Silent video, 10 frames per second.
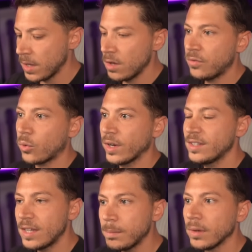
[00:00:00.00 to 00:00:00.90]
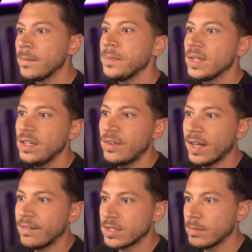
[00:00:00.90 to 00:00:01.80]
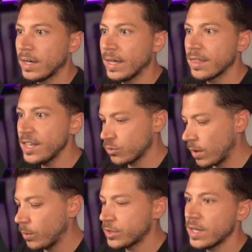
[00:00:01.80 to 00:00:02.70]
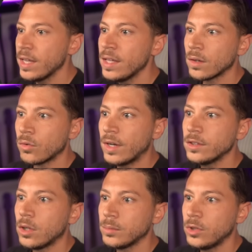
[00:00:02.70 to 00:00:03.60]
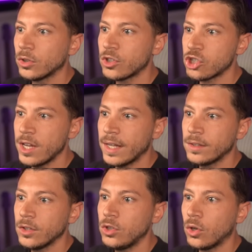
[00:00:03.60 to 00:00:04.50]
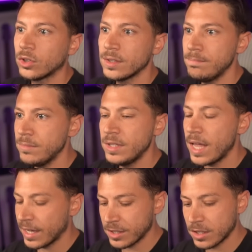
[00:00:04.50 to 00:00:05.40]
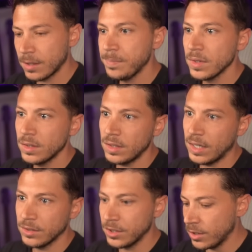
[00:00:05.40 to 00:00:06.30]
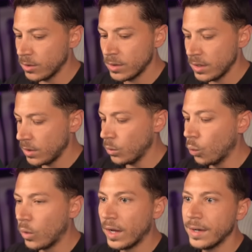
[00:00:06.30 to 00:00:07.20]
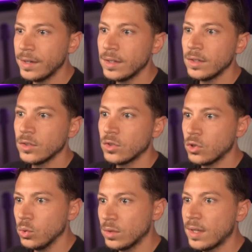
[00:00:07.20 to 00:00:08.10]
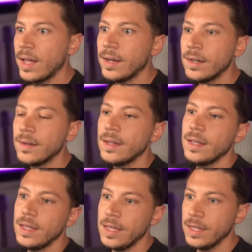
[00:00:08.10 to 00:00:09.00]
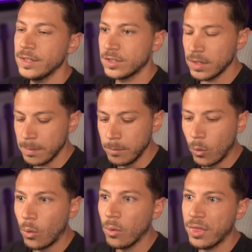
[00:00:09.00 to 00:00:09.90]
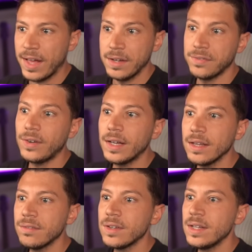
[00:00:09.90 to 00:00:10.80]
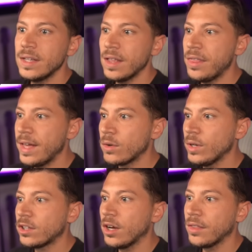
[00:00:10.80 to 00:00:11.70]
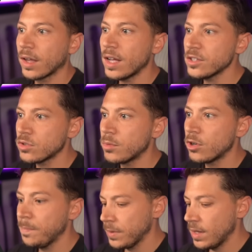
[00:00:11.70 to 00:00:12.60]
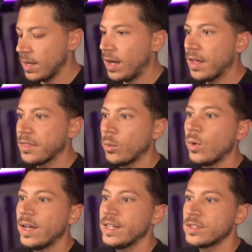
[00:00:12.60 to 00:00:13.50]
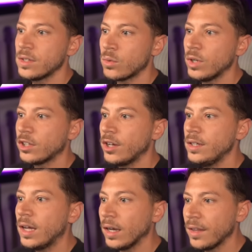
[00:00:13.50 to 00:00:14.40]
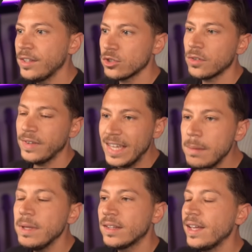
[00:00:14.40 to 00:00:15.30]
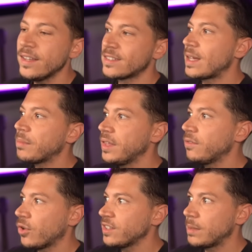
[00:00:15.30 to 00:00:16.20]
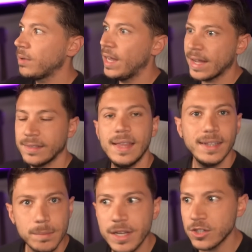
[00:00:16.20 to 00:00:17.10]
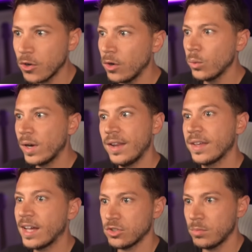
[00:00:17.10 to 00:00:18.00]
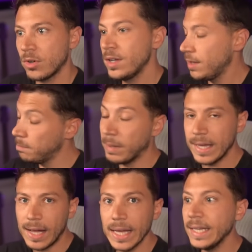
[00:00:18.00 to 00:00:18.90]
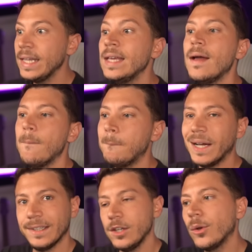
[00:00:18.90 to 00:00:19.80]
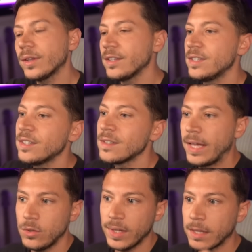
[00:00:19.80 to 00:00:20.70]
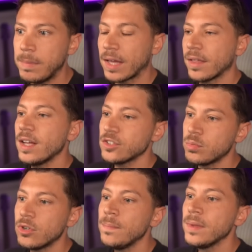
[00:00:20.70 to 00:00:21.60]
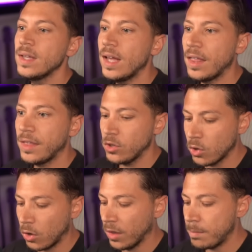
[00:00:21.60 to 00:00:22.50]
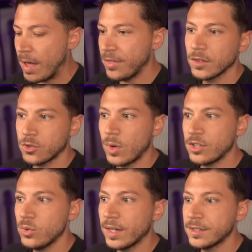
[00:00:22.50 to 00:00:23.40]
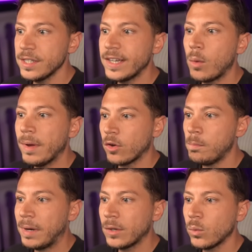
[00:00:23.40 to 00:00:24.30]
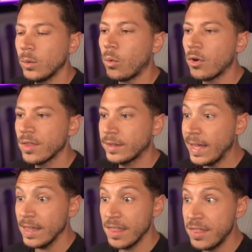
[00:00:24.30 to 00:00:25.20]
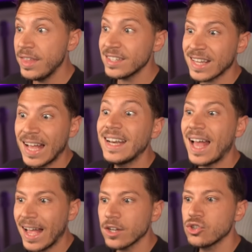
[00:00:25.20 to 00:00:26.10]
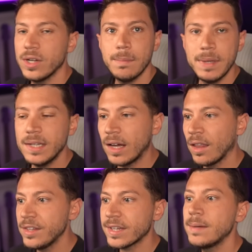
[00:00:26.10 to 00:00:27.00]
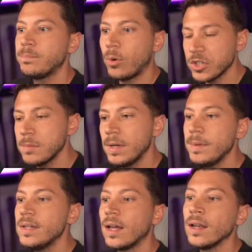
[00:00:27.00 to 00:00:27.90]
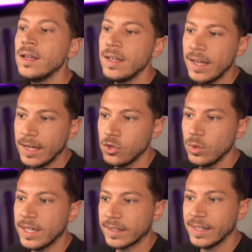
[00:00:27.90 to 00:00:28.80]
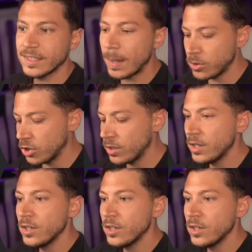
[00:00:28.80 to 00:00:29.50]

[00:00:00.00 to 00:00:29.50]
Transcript: For example, if I have something like this where we say random.shared.next, I don't know, one to ten is more than five, then return the customer, otherwise return null. This sort of imitates something, for example, like a database call where the customer by I D might not exist and you get back the customer and then you call the method. So as you can see now, my compiler will warn that, hey, this can actually be null. This can possibly be null and you'll get an exception.